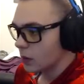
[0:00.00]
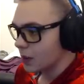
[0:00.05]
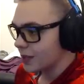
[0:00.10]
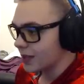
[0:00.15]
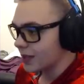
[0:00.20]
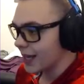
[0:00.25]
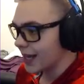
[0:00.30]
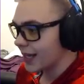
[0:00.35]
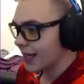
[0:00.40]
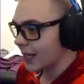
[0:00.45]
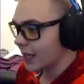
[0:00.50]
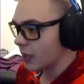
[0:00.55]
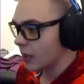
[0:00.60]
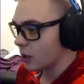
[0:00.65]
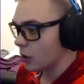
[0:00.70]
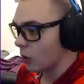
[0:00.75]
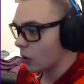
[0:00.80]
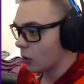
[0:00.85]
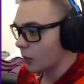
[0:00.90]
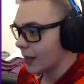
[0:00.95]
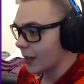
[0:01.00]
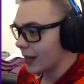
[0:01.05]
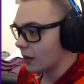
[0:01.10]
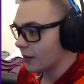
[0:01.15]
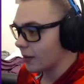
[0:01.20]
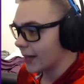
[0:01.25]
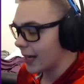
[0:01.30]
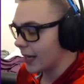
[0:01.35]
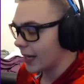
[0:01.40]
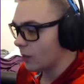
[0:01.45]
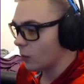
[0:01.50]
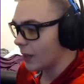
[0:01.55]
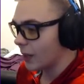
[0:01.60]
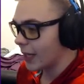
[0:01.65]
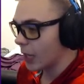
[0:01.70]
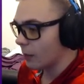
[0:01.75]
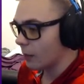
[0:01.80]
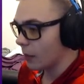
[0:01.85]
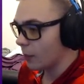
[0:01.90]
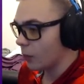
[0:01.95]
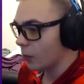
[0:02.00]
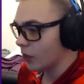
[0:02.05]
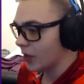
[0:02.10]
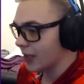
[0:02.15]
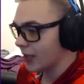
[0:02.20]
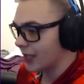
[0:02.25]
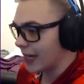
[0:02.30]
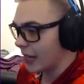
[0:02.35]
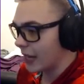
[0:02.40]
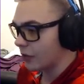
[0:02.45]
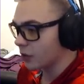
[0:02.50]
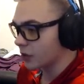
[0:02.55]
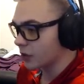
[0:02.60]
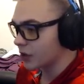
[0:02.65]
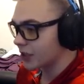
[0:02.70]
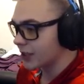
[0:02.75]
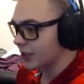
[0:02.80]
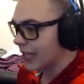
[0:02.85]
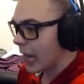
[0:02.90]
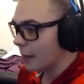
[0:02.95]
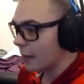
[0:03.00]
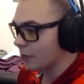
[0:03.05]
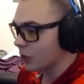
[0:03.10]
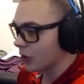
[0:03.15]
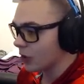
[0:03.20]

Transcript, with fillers: 2nd and goal now. Can we come up with another stop?